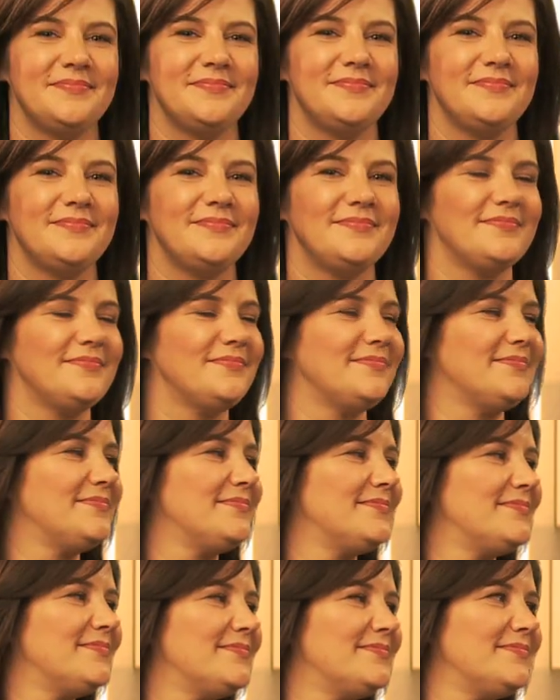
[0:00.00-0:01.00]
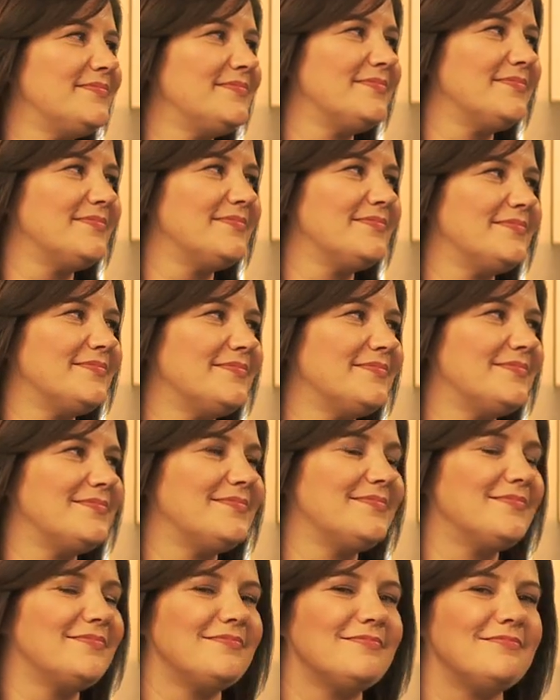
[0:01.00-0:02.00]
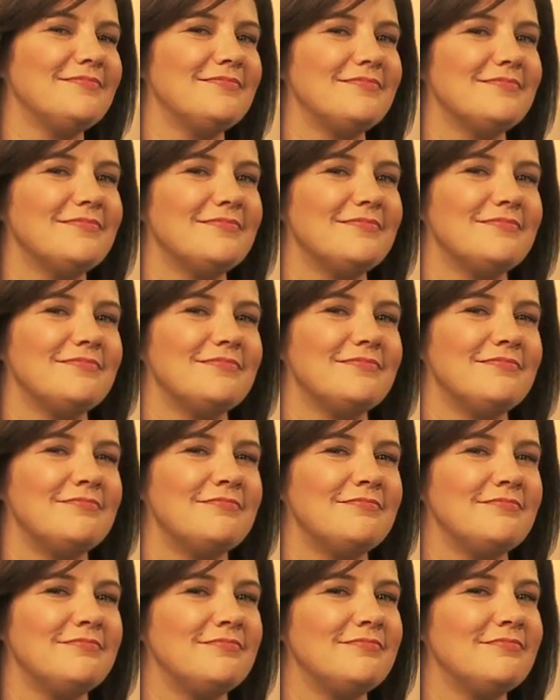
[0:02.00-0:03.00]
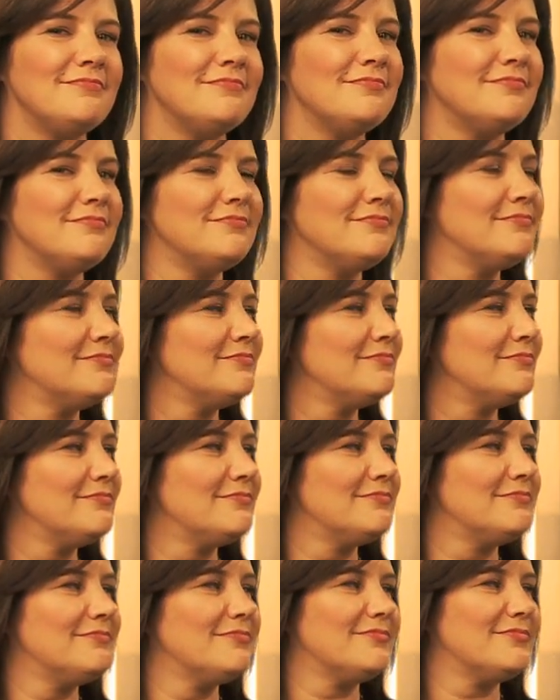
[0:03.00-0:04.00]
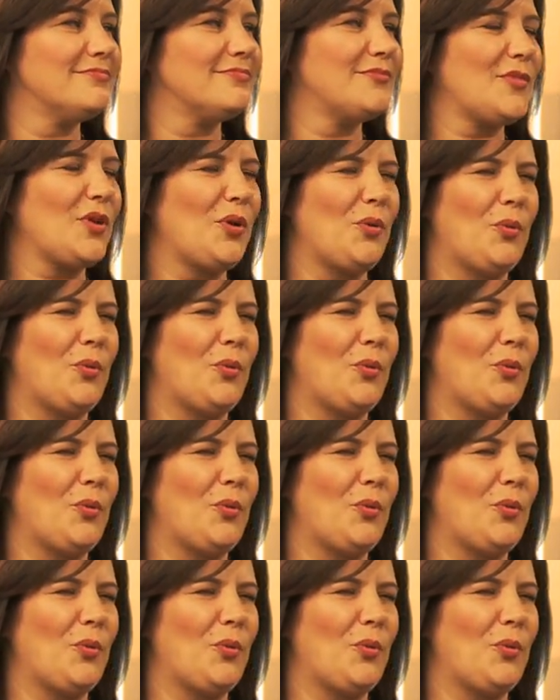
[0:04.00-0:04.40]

[no speech]